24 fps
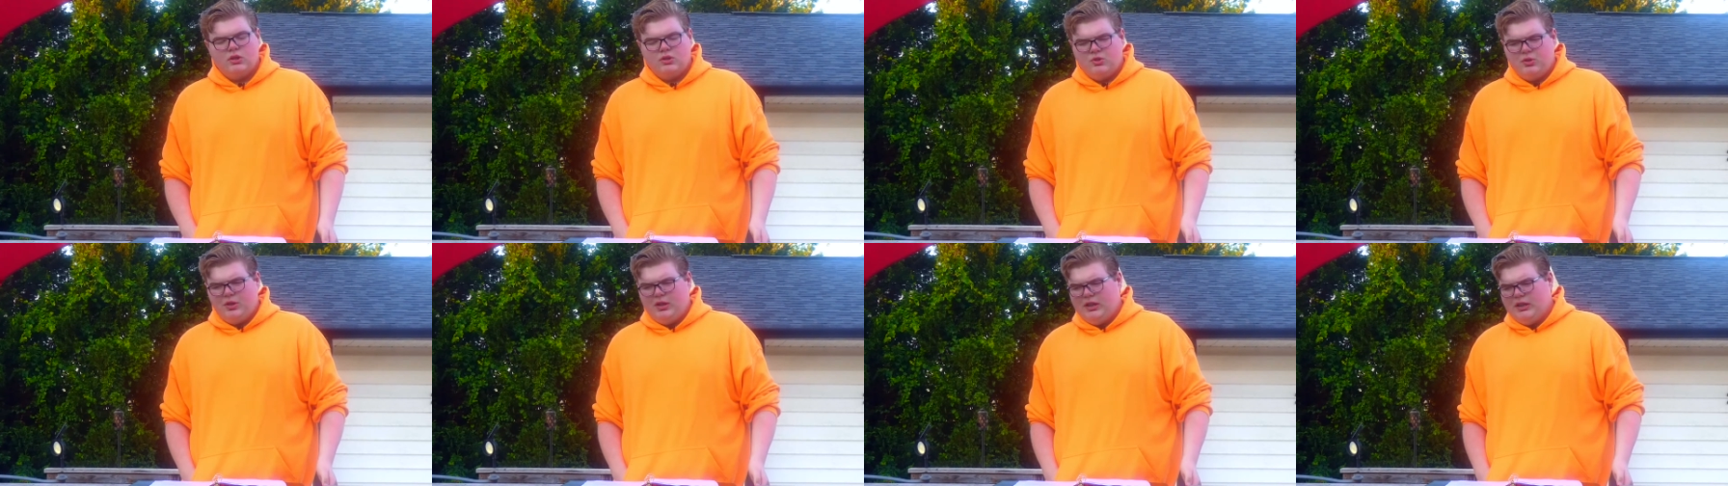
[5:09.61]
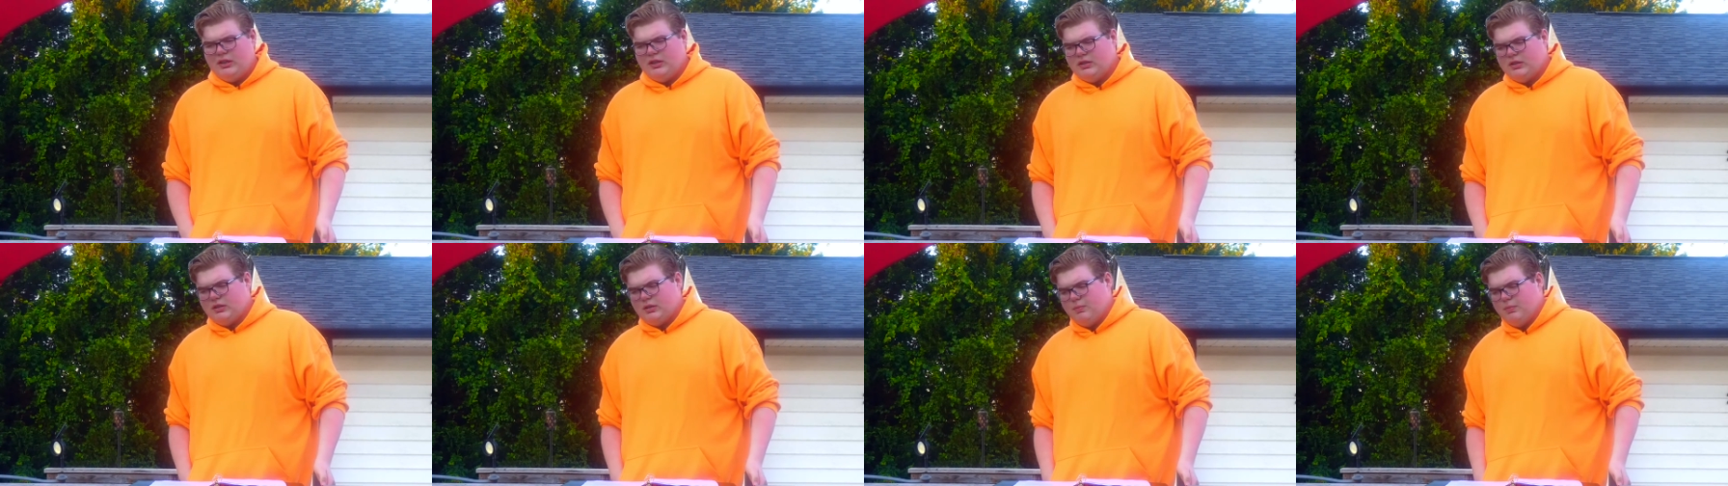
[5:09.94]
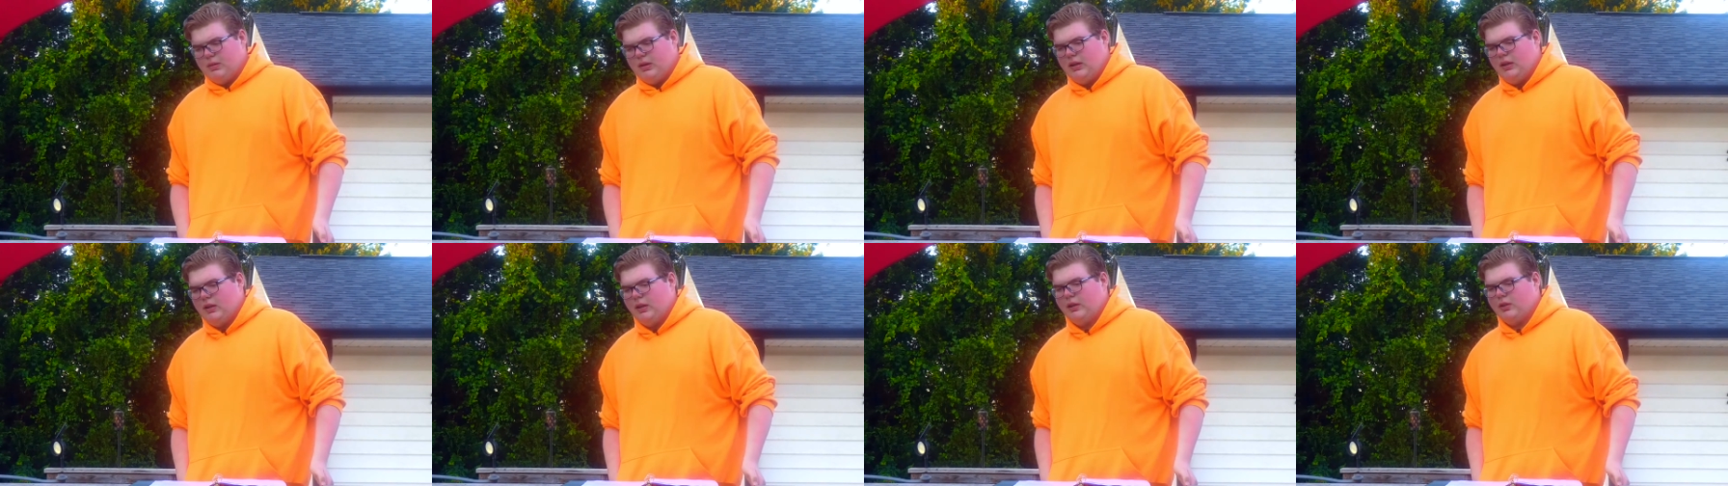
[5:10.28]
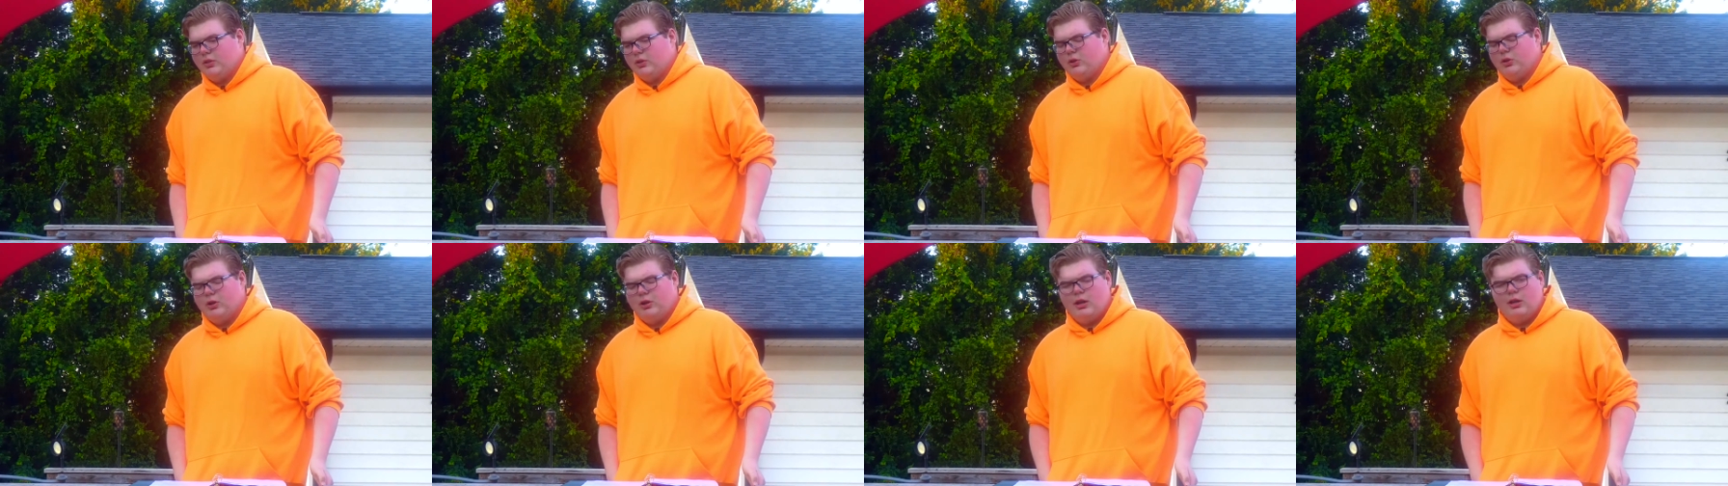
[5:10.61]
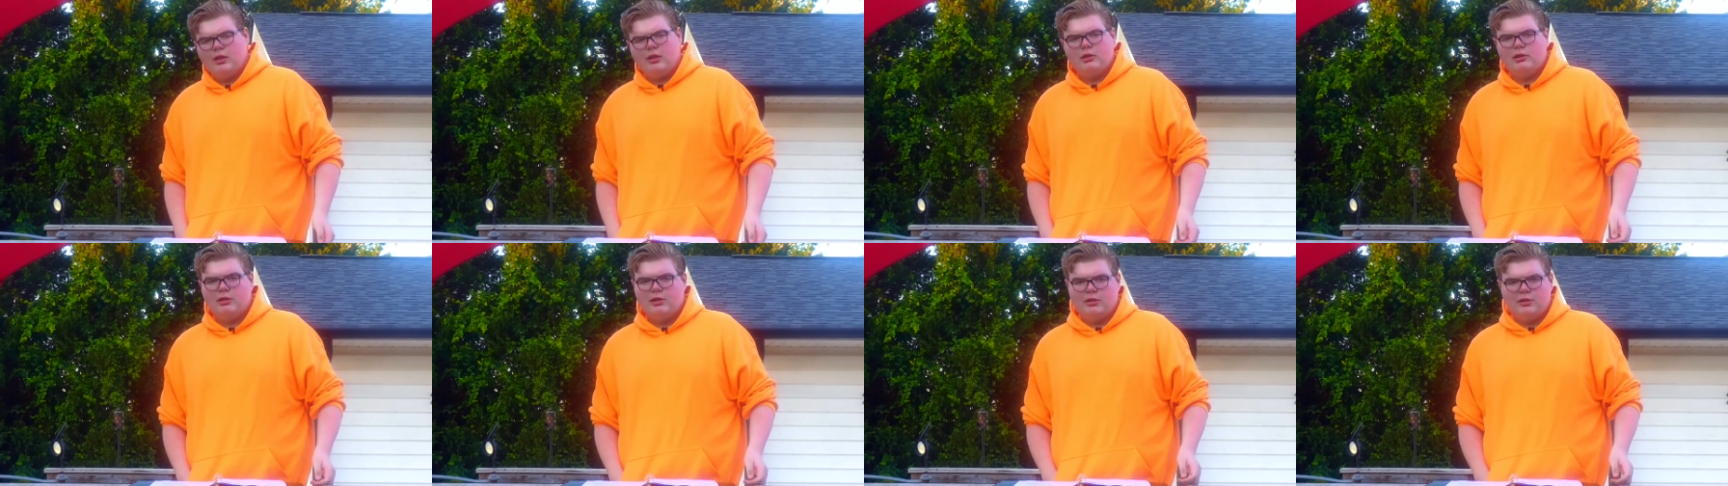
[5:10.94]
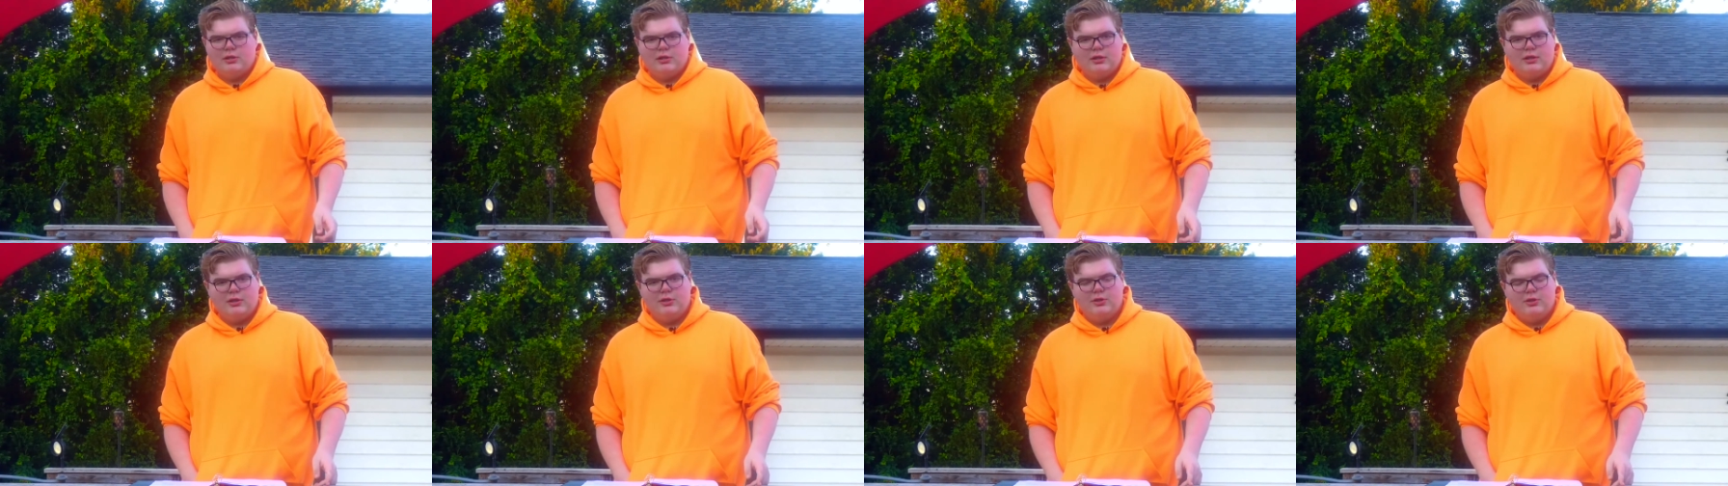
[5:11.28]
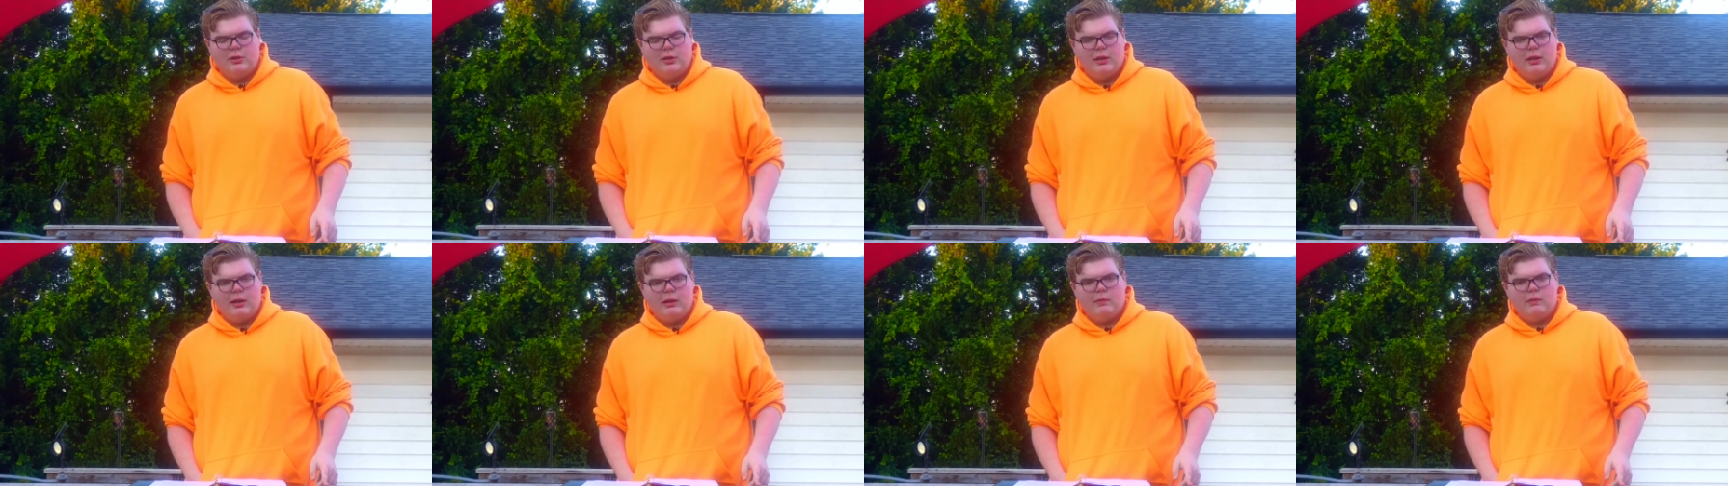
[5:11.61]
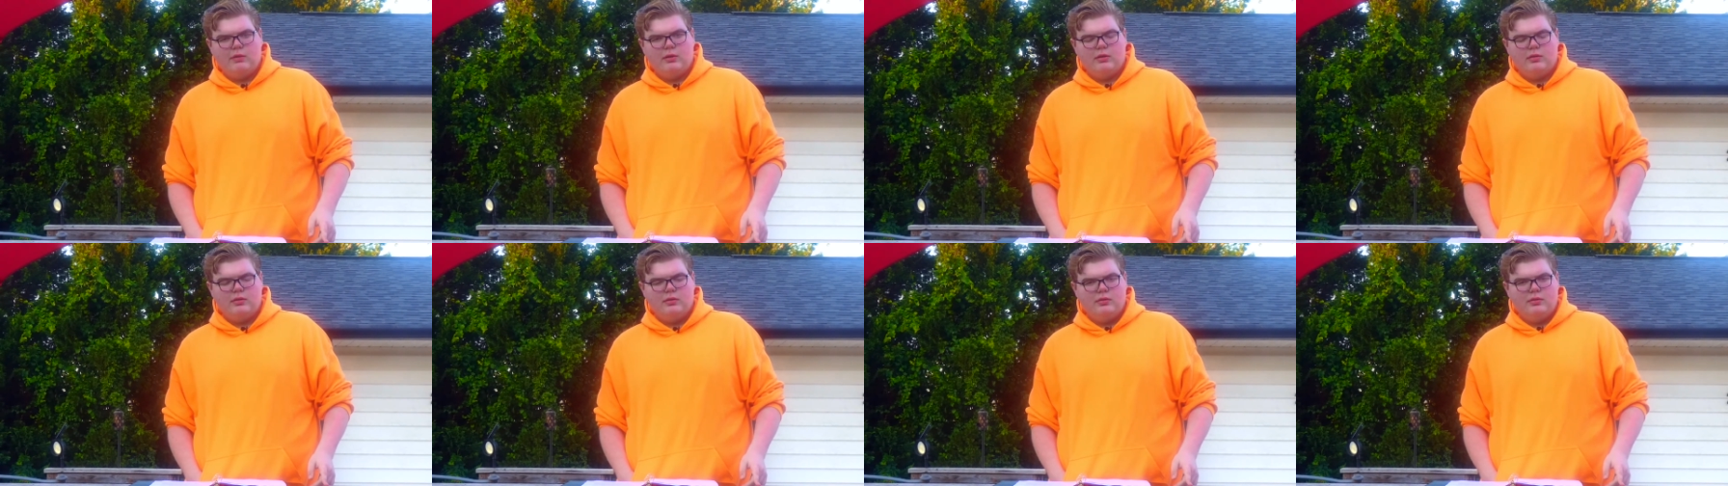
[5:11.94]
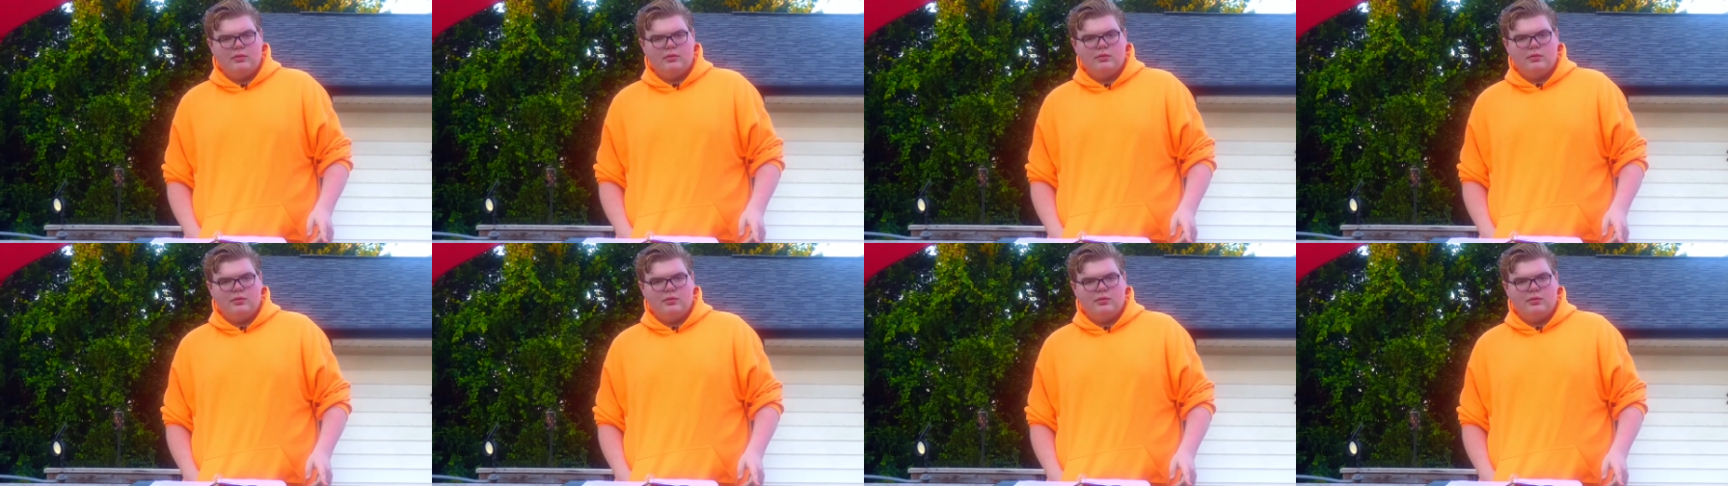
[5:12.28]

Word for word: Treating somebody like they're nothing doesn't get you to heaven.